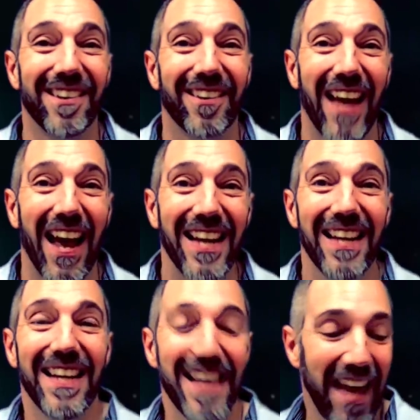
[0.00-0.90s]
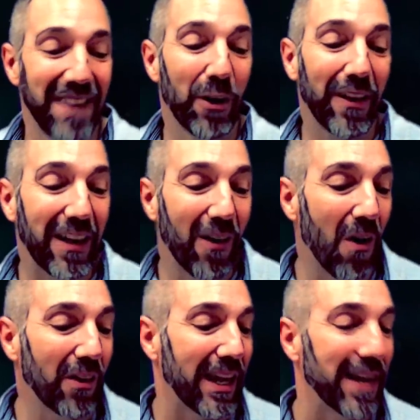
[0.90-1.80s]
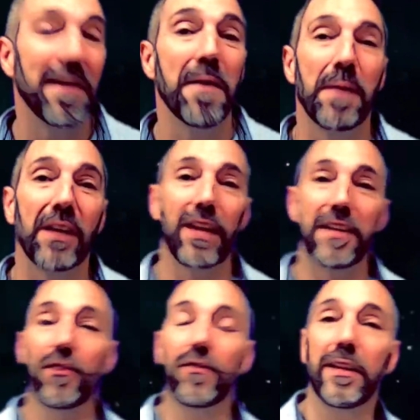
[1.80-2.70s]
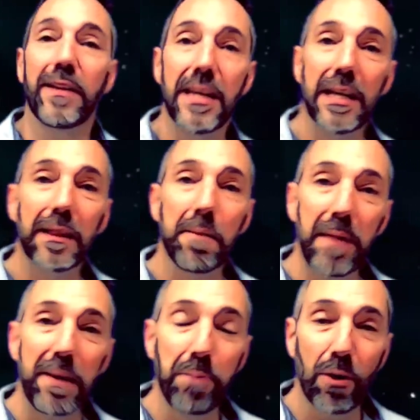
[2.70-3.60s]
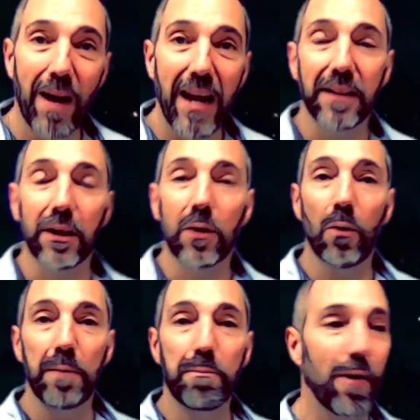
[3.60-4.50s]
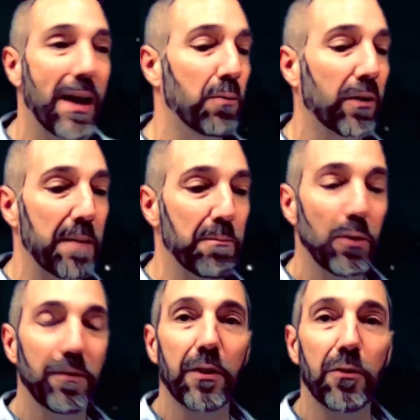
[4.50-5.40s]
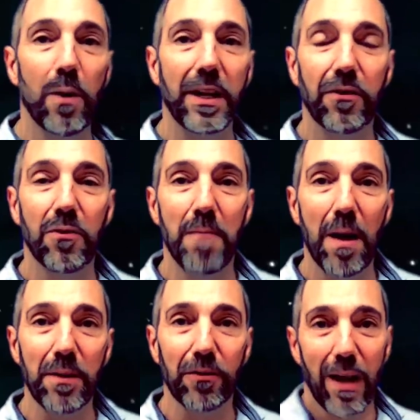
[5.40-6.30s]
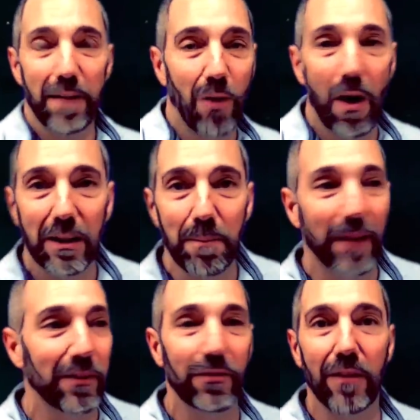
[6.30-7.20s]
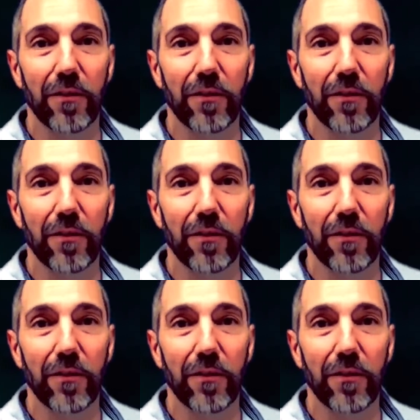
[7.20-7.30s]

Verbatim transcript: okay? And what are they calling it? Because they just did the uh, the big parade, the Golden Parade, where they moved the 22 mummies, right? I've talked about this